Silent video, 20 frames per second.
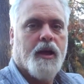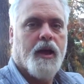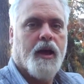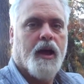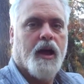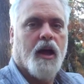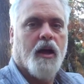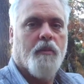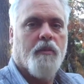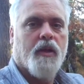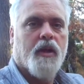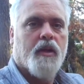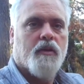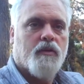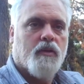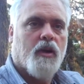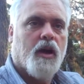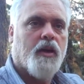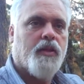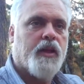
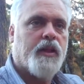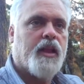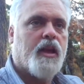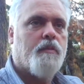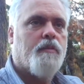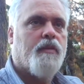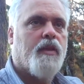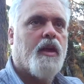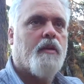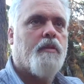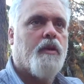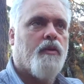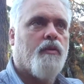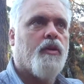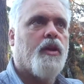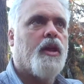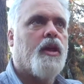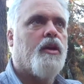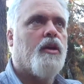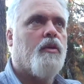So I think that'd be a
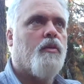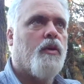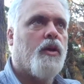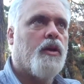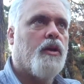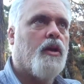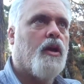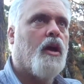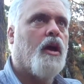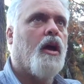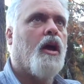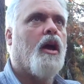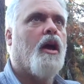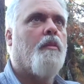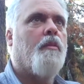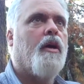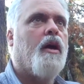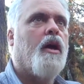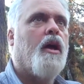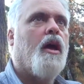really good one.
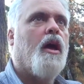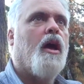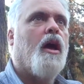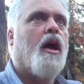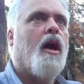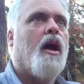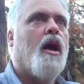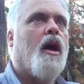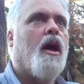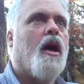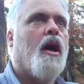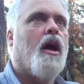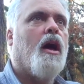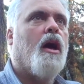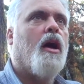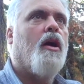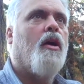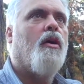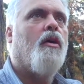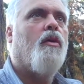
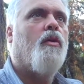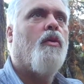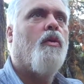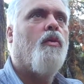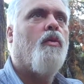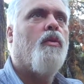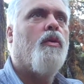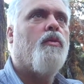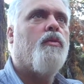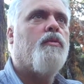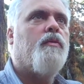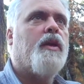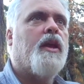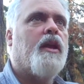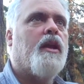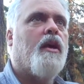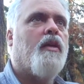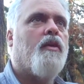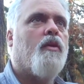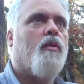What would be
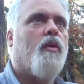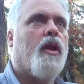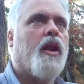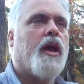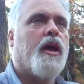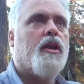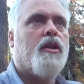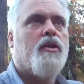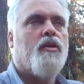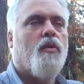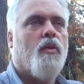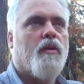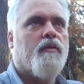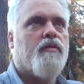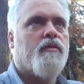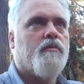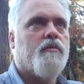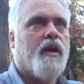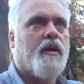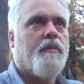another one? I could do one
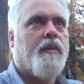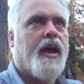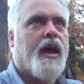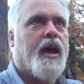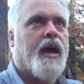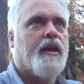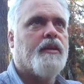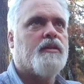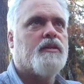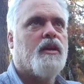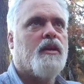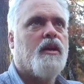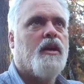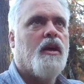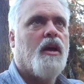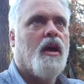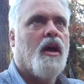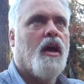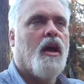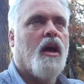from my past.
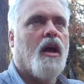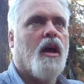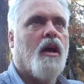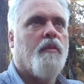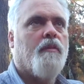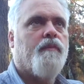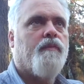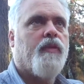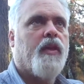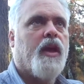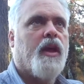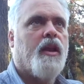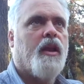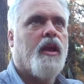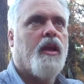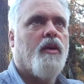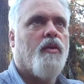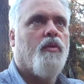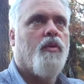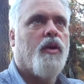
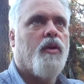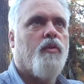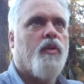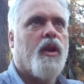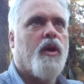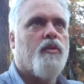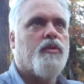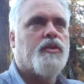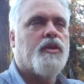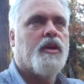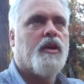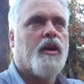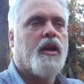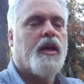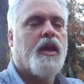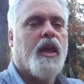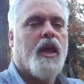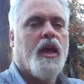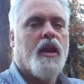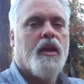And when I was a
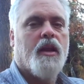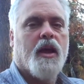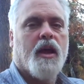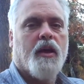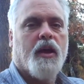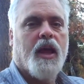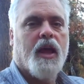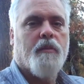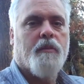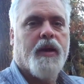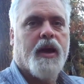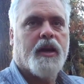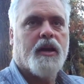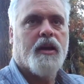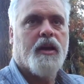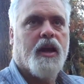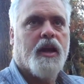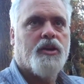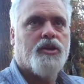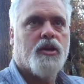kid and I came back
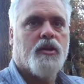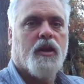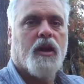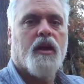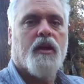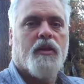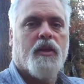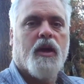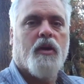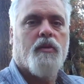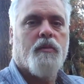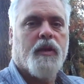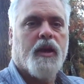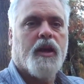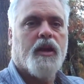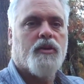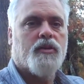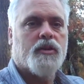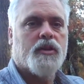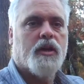to nature, that would be
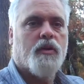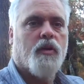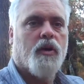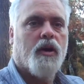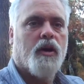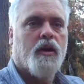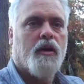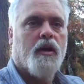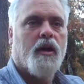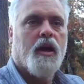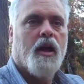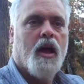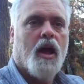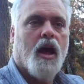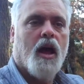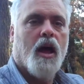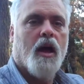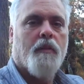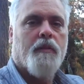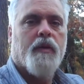an interesting one.
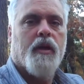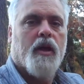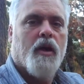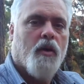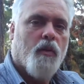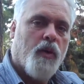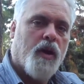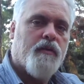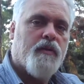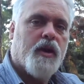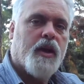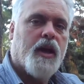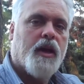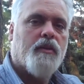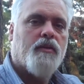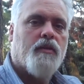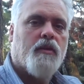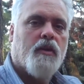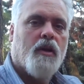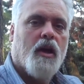Whatever it
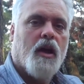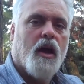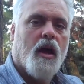is,